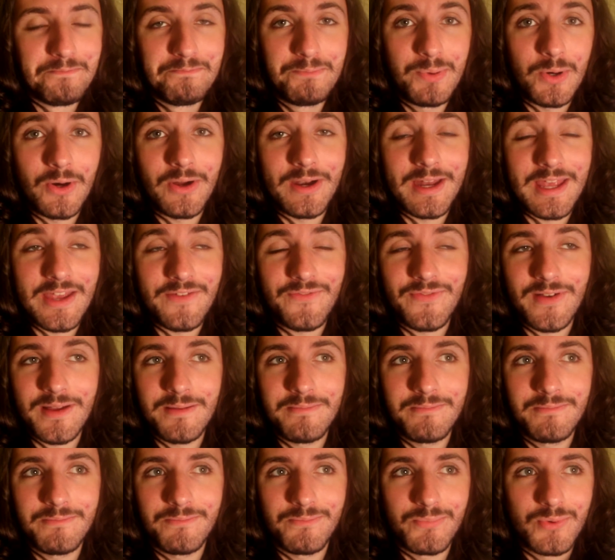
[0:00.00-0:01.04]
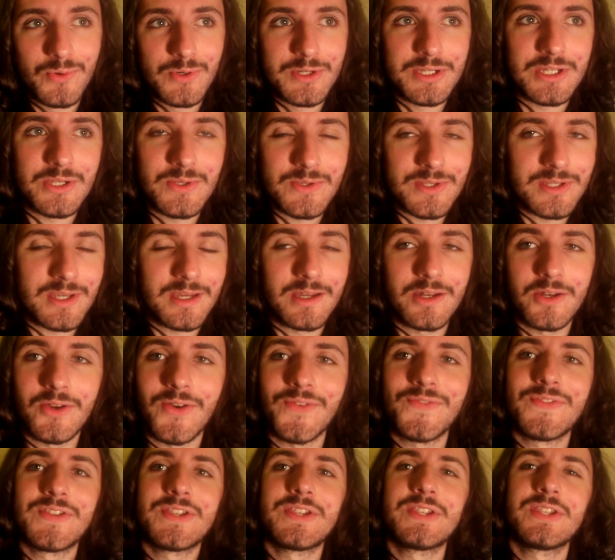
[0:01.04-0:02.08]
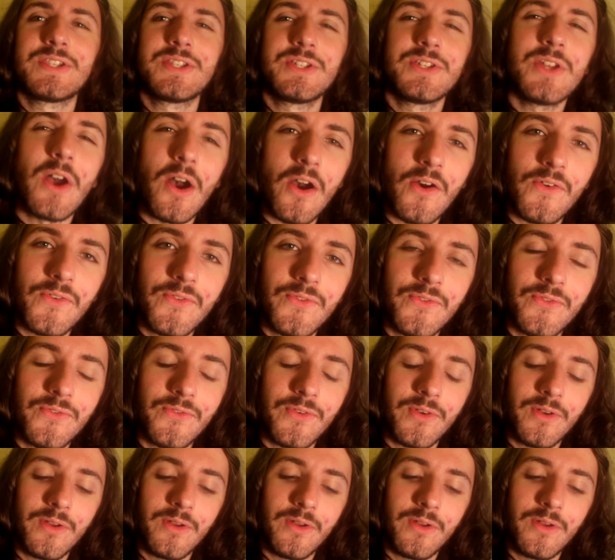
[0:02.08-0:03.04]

But if I'm producing enough stuff,